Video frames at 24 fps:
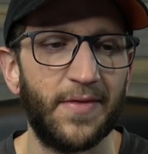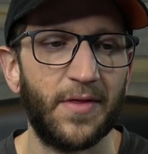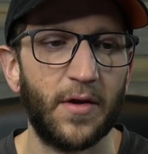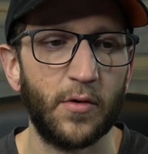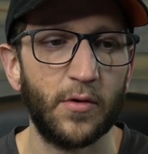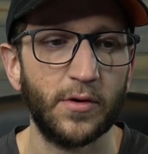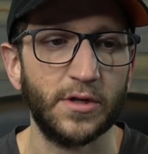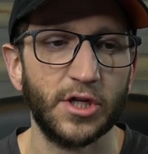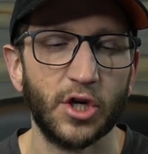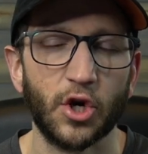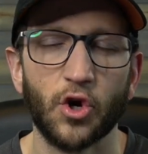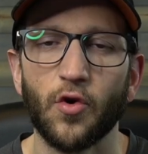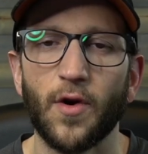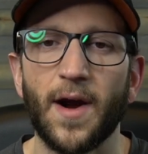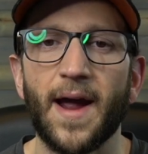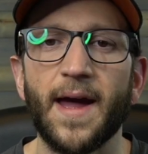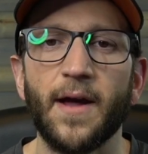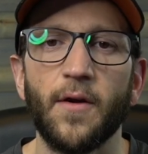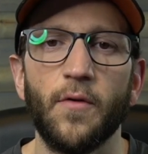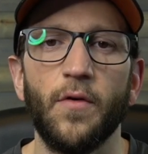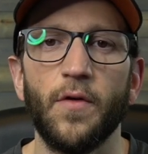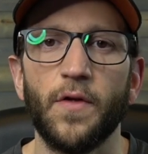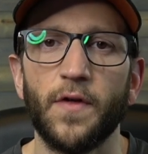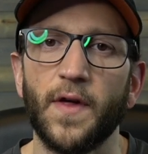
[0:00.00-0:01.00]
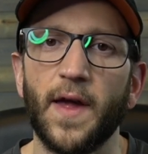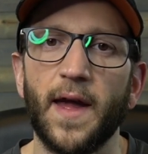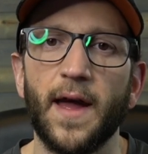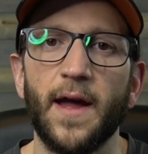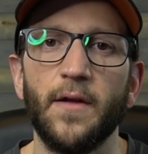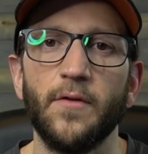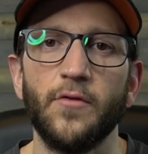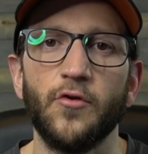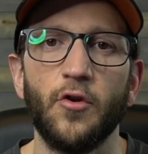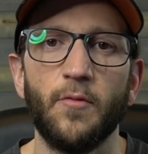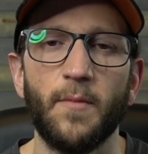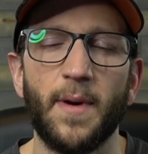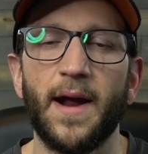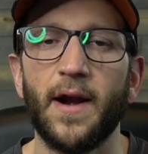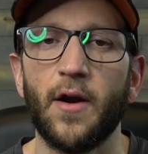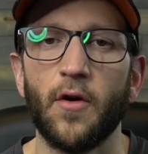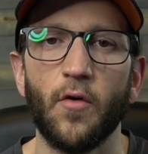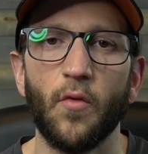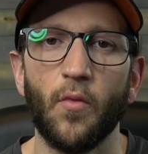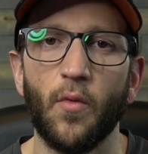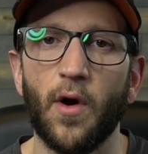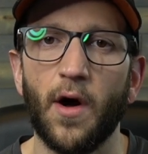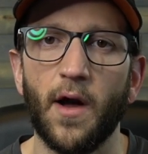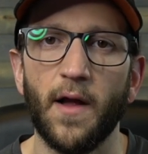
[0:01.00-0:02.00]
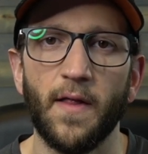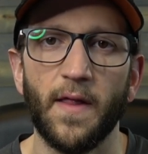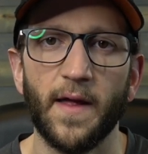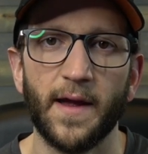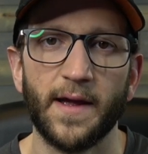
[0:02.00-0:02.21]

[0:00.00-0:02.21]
there was a crackle sound no matter what.